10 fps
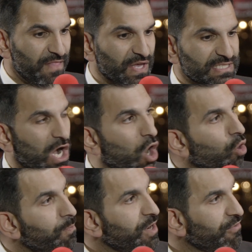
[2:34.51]
there's a
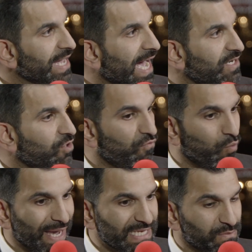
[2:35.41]
whole myriad of
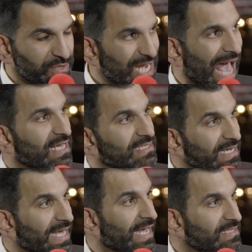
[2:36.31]
ways in which hackers
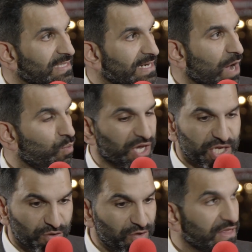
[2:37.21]
can get into the
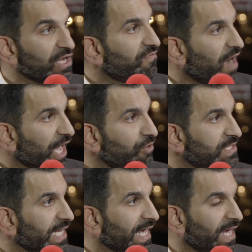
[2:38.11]
network. You know, you think of
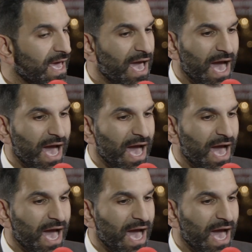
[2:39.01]
IoT.